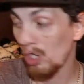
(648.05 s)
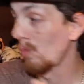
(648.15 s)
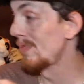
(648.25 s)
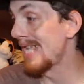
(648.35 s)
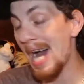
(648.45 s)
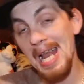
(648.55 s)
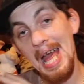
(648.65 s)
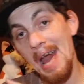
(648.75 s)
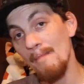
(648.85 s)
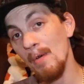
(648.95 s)
do not
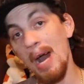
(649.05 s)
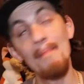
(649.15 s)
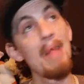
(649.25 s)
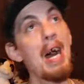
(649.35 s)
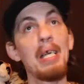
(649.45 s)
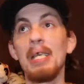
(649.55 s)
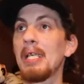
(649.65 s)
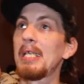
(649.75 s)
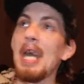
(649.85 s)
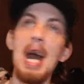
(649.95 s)
have a. I'm not
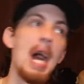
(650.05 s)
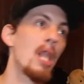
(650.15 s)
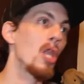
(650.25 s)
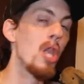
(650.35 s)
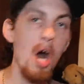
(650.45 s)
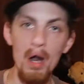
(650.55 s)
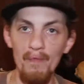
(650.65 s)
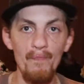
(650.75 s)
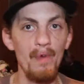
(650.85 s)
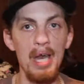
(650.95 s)
gonna say I
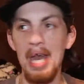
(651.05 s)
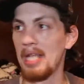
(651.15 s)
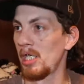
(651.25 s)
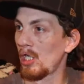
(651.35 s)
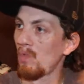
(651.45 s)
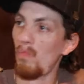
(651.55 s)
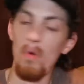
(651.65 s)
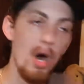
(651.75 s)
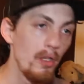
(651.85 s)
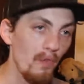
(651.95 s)
love and it's
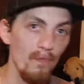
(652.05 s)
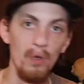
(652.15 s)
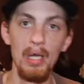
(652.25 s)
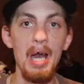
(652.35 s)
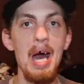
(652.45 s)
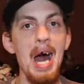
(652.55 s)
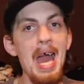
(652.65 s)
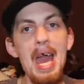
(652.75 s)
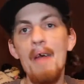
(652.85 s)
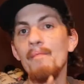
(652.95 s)
wonderful.
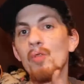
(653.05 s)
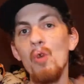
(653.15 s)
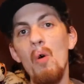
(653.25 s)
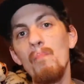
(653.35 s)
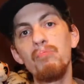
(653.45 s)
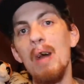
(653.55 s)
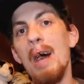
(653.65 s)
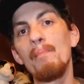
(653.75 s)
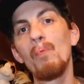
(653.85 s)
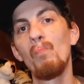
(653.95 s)
I have no
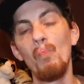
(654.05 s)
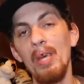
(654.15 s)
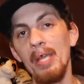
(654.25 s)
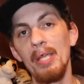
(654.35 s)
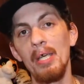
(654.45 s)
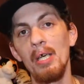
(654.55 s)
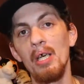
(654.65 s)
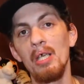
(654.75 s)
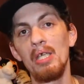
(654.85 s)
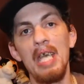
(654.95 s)
problem with
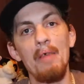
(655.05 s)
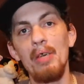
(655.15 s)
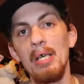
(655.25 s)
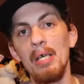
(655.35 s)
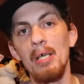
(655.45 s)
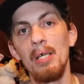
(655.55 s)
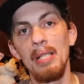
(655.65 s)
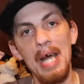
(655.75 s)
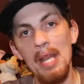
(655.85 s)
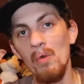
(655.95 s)
Jared
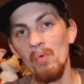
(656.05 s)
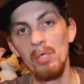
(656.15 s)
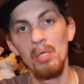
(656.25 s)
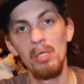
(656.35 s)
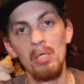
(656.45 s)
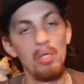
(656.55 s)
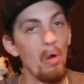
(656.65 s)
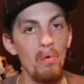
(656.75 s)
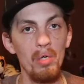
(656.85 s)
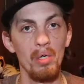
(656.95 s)
Leto's
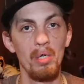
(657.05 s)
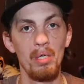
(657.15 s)
Joker.